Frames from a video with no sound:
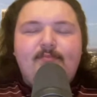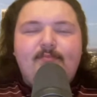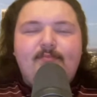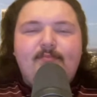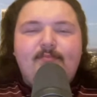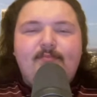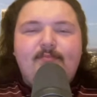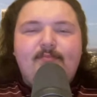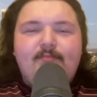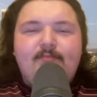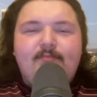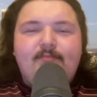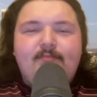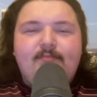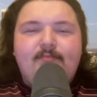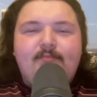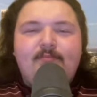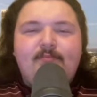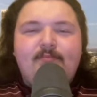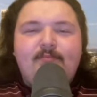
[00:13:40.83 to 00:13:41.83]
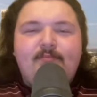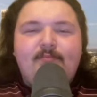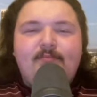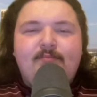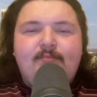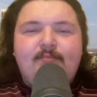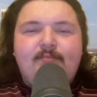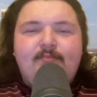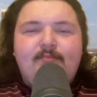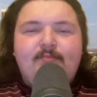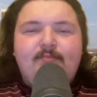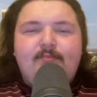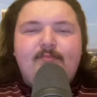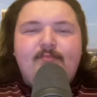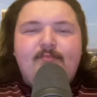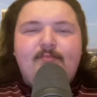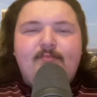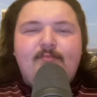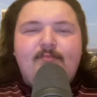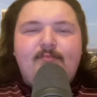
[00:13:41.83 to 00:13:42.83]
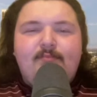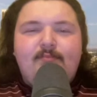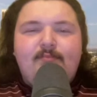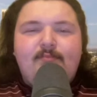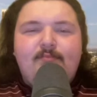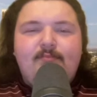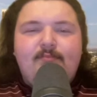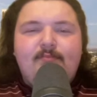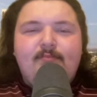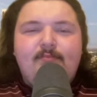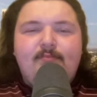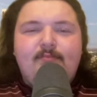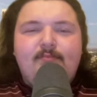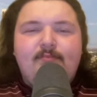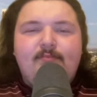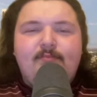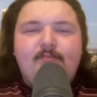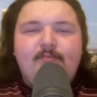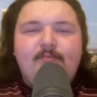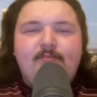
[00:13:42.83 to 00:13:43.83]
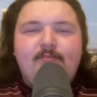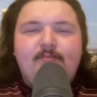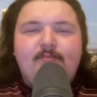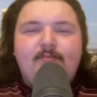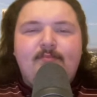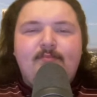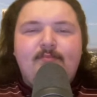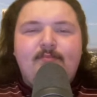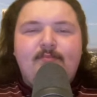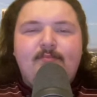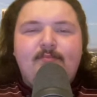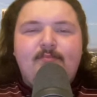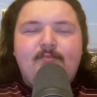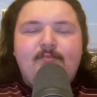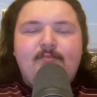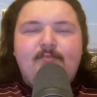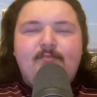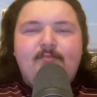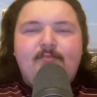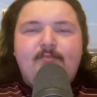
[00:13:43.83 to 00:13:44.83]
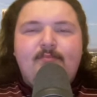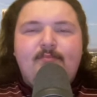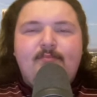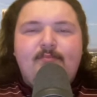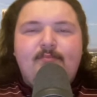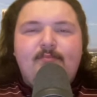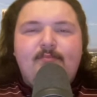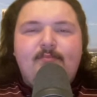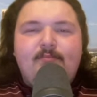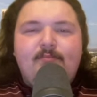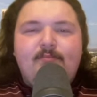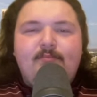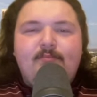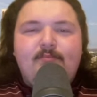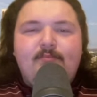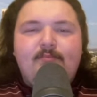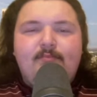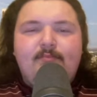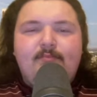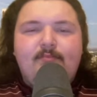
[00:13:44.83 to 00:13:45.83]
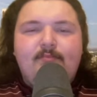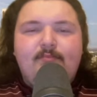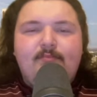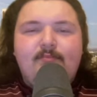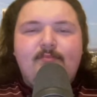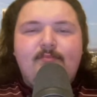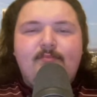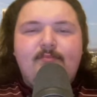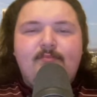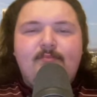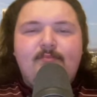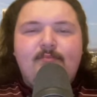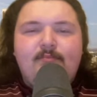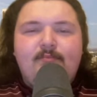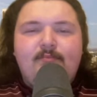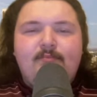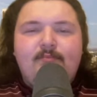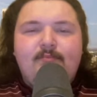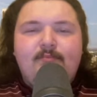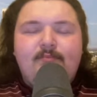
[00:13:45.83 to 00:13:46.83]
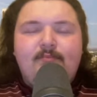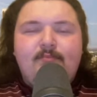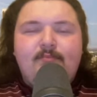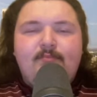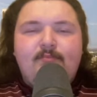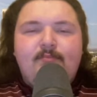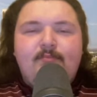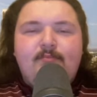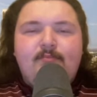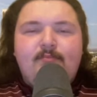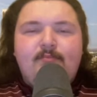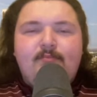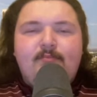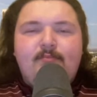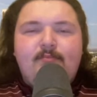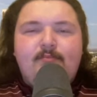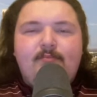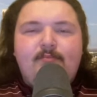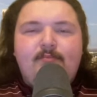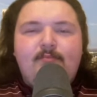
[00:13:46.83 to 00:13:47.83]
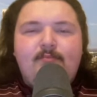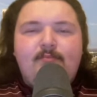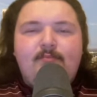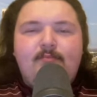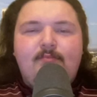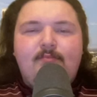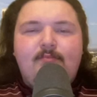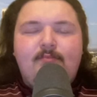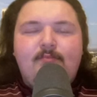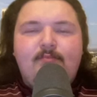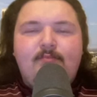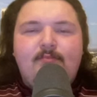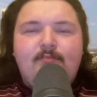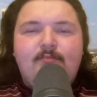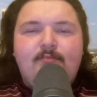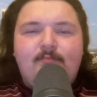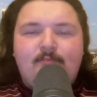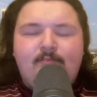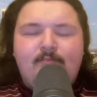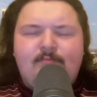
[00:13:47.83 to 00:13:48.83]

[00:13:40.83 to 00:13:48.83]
The person shown says nothing.